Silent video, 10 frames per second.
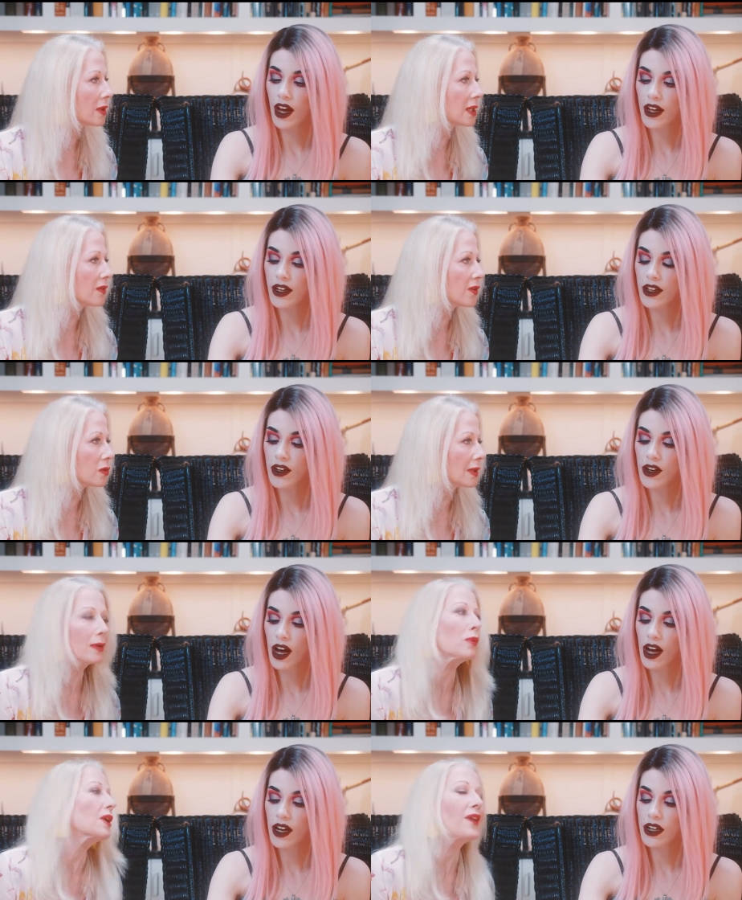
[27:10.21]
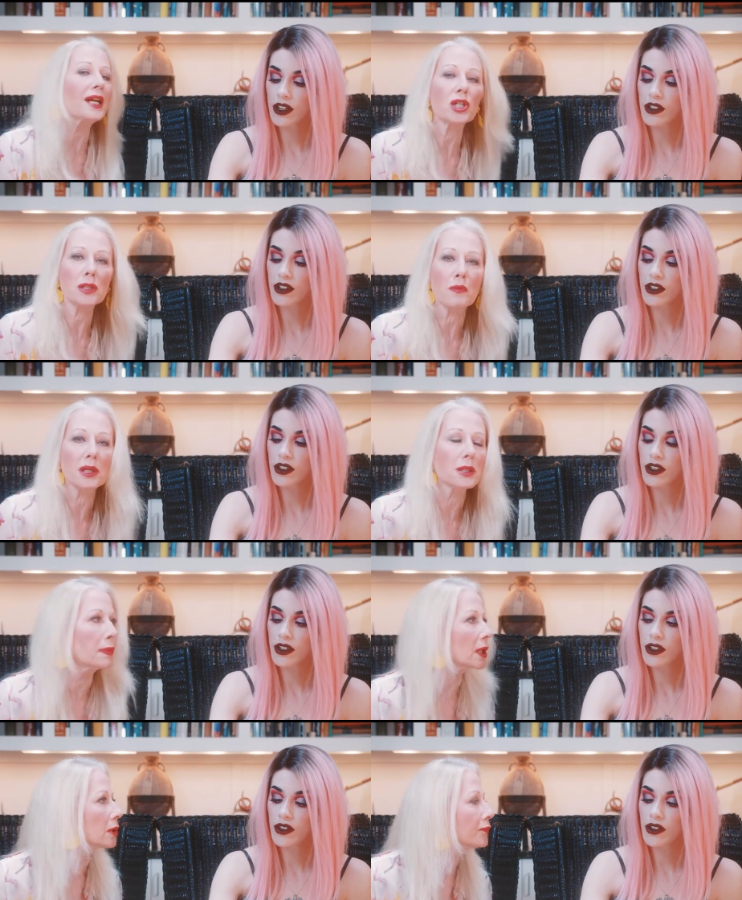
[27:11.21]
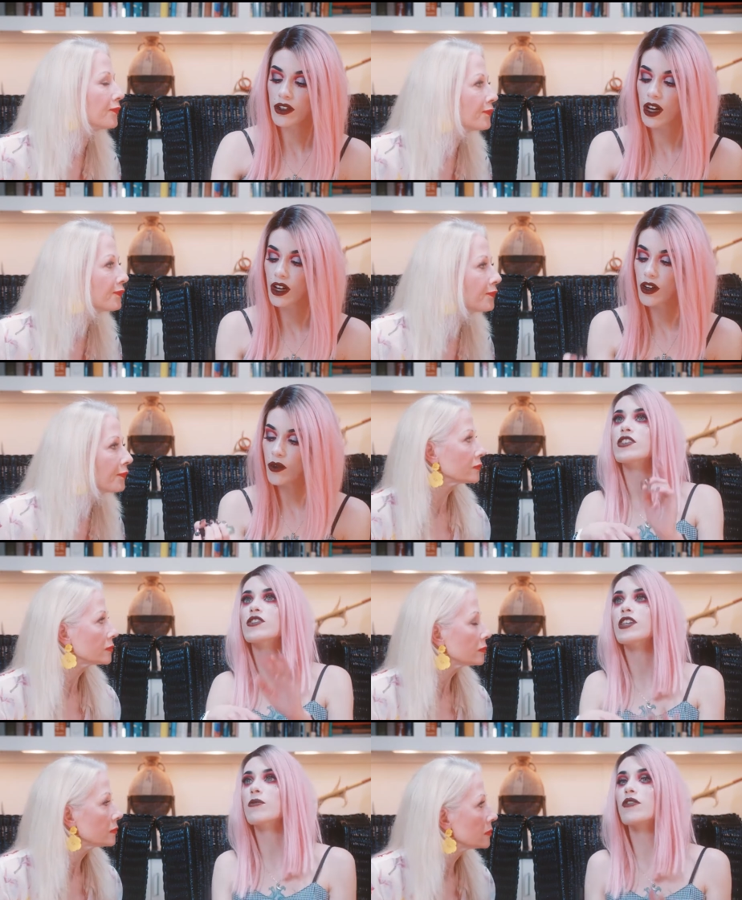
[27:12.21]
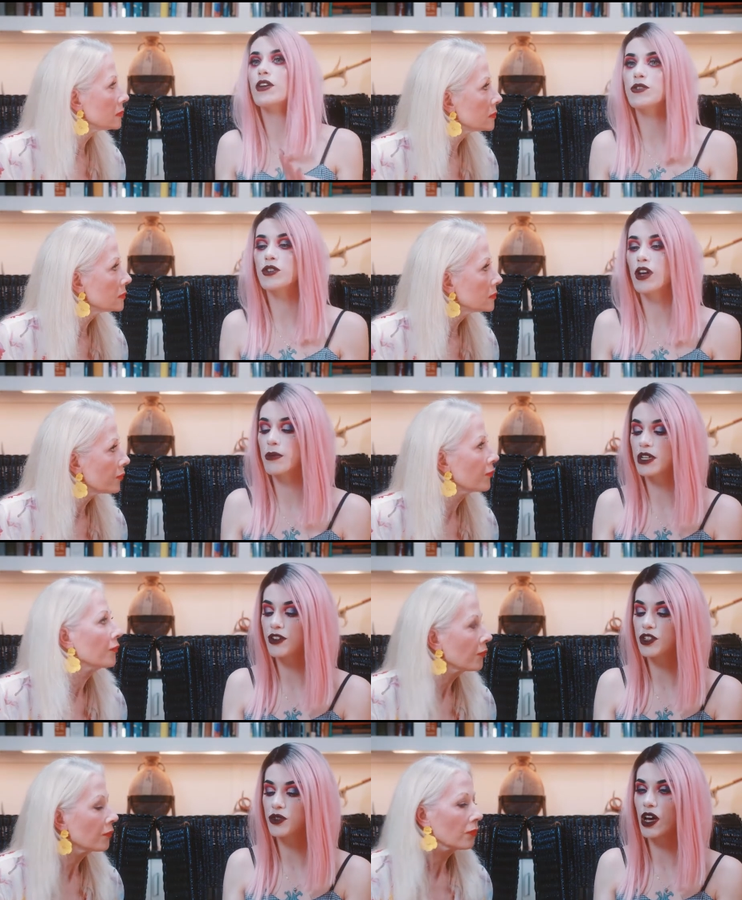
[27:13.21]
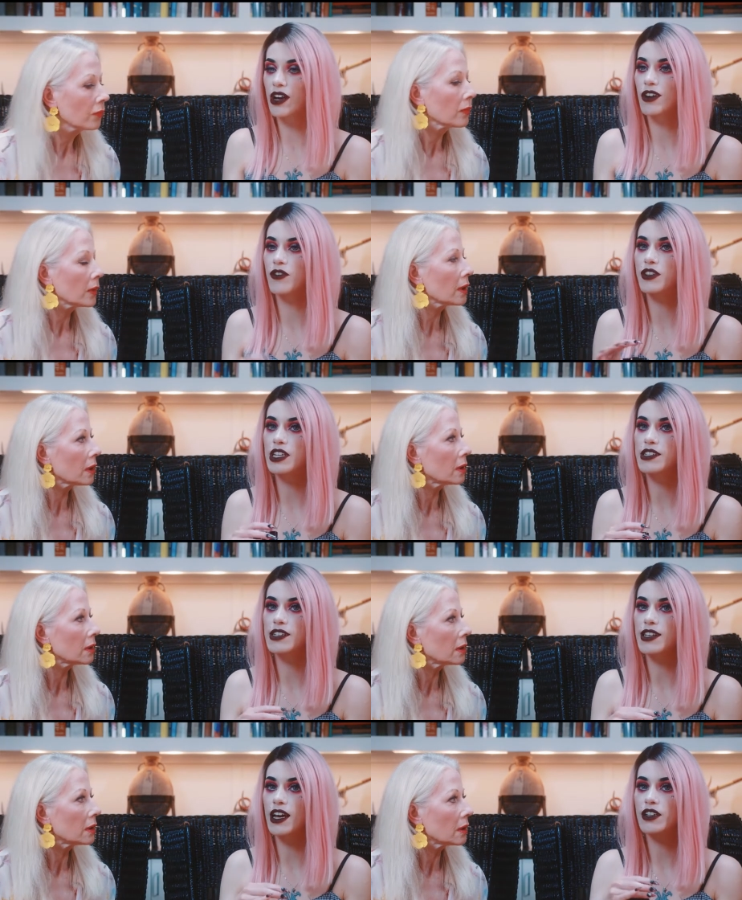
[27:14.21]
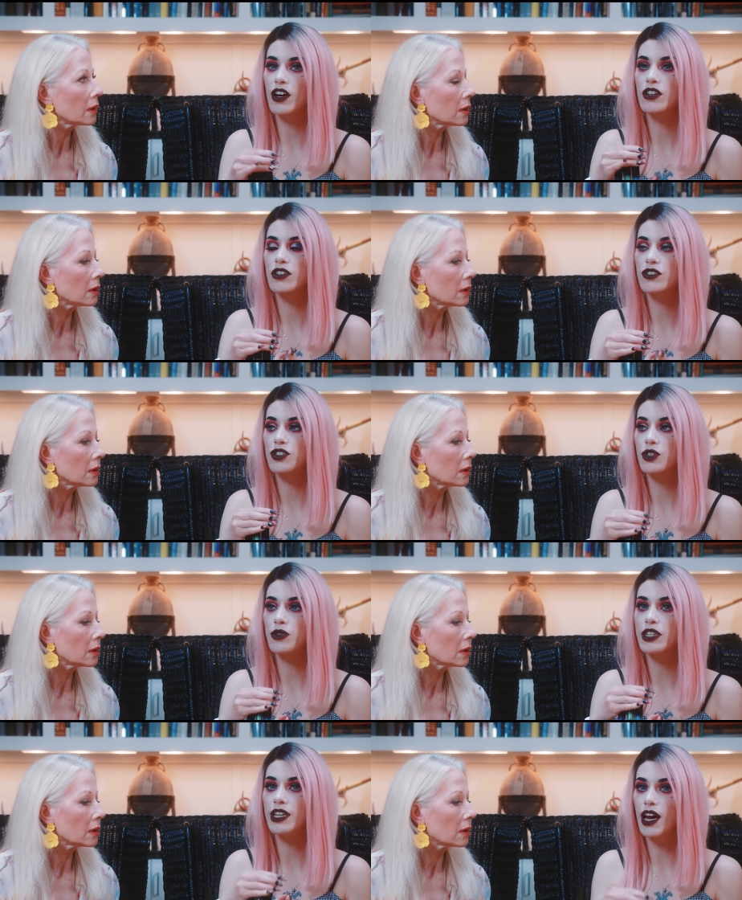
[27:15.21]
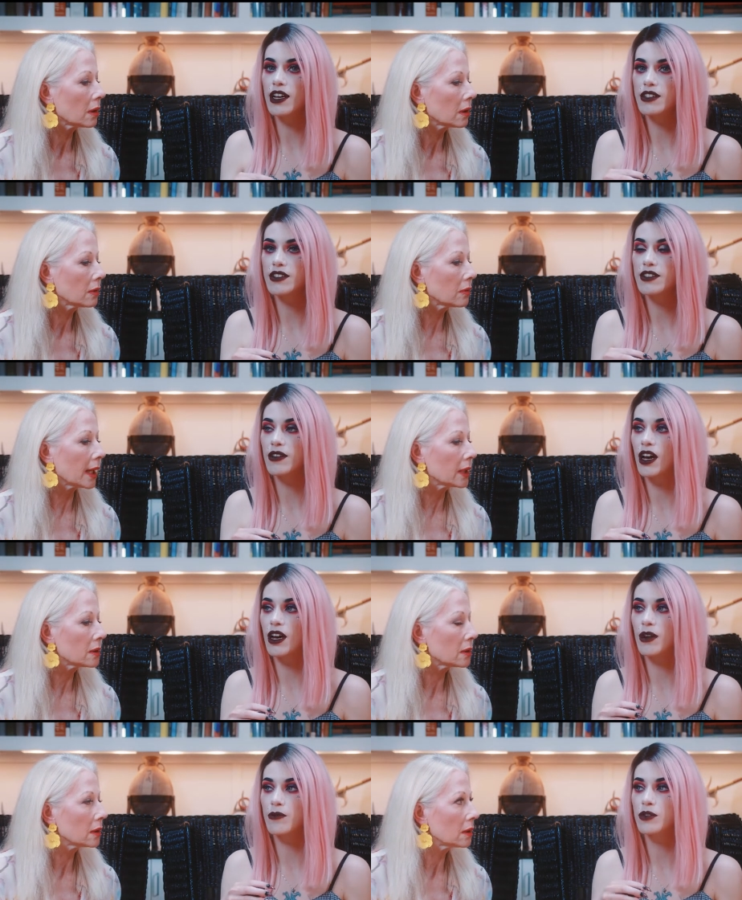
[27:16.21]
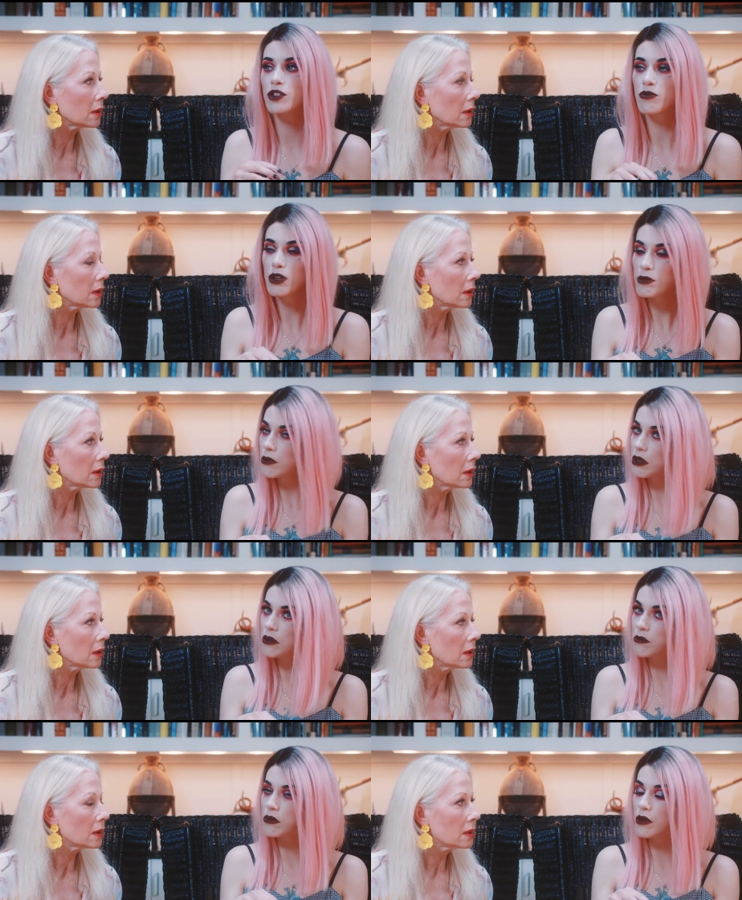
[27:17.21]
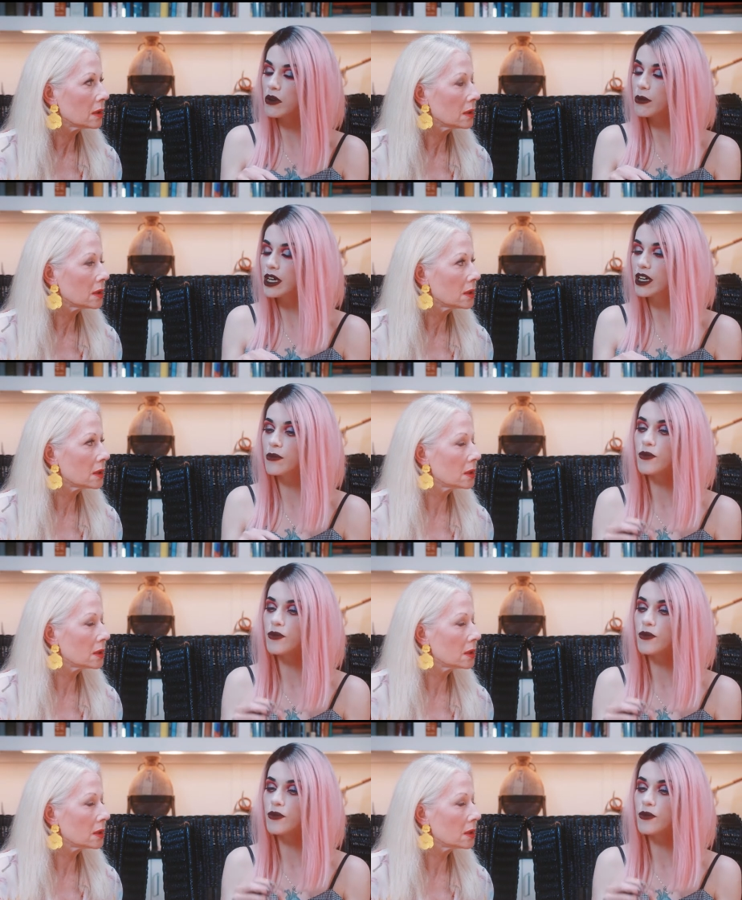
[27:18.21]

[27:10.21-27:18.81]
Speaker 1: the individual? Like, what uh, if I just wanted the blue?
Speaker 2: So some of them do come individual. I don't know if these exact colors do yet. Right. I'm assuming maybe they will make them